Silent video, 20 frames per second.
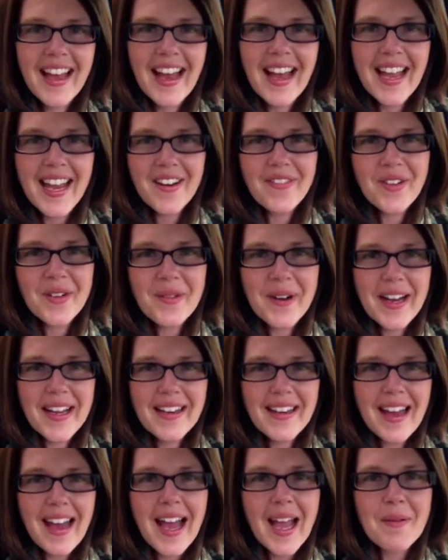Hi,
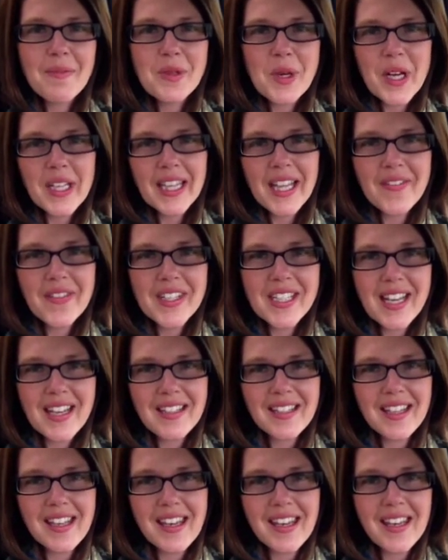everyone. I'm Dawn
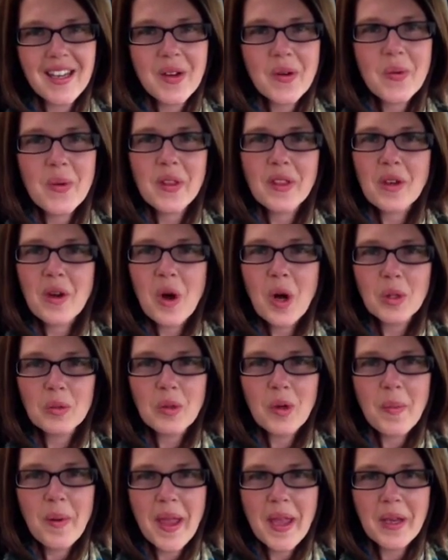Levandoski with
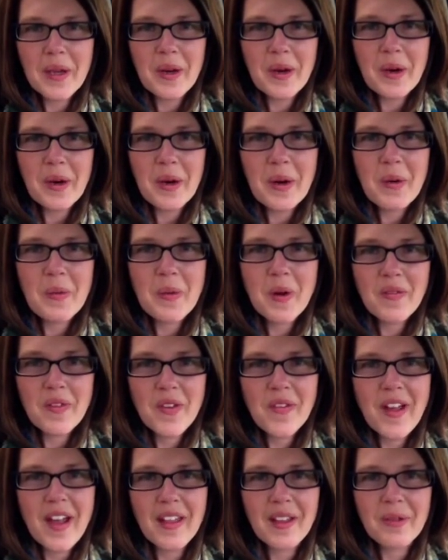Coldwell Banker
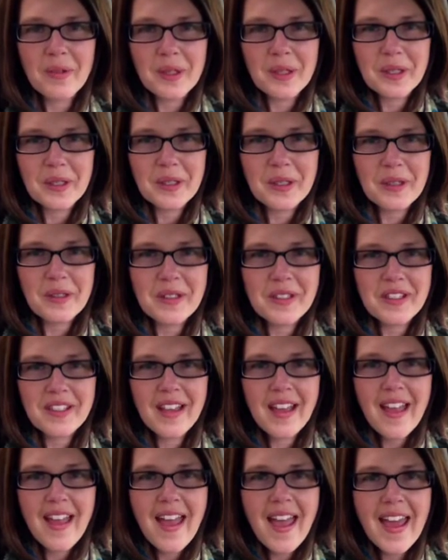River Valley Realtors.
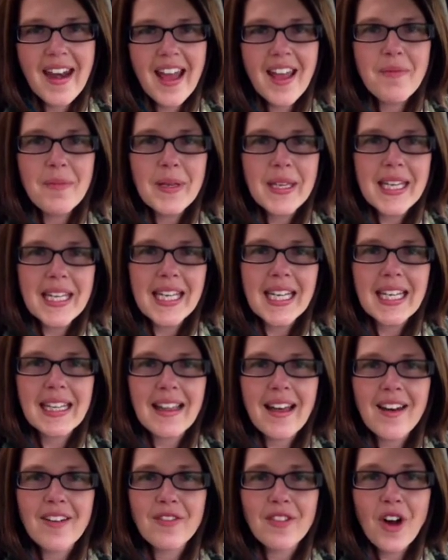And I've been getting a
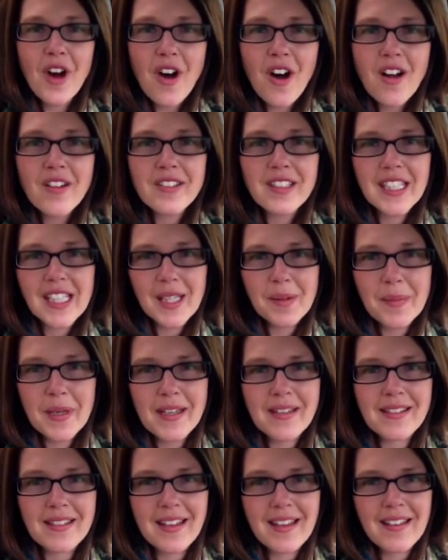lot of calls and
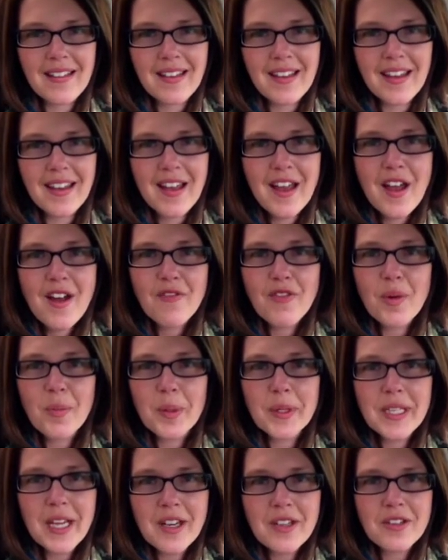emails lately from
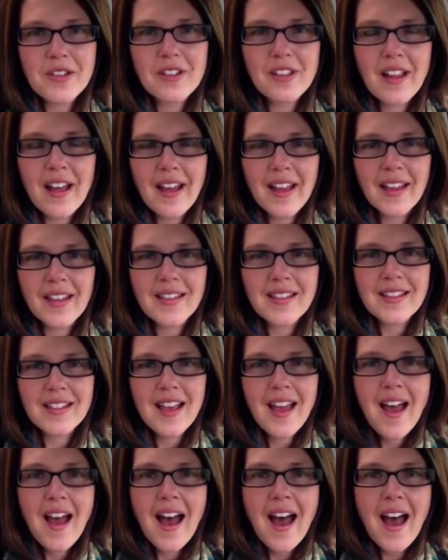potential
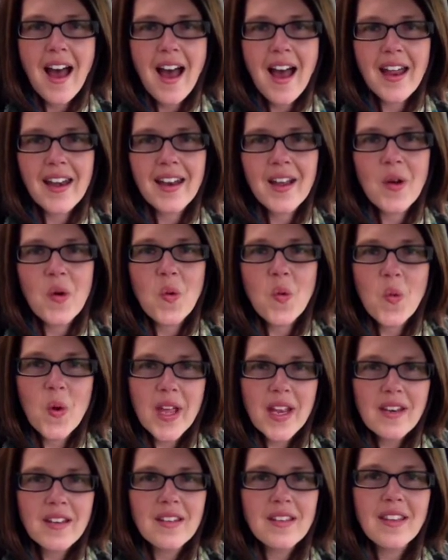clients on
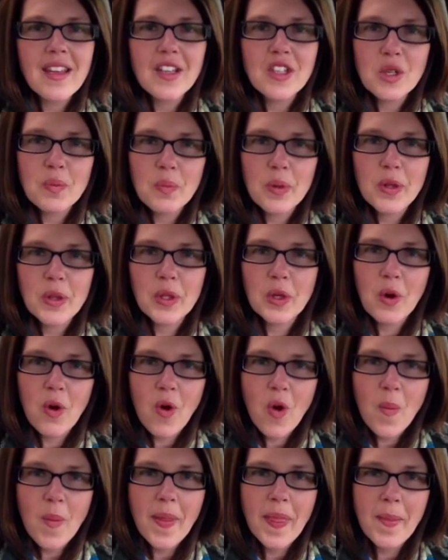when they should put their
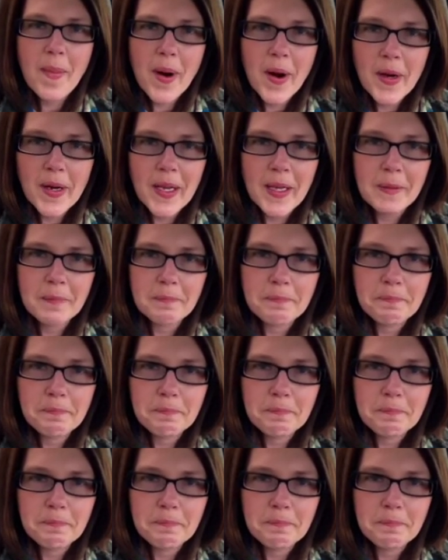home on the market.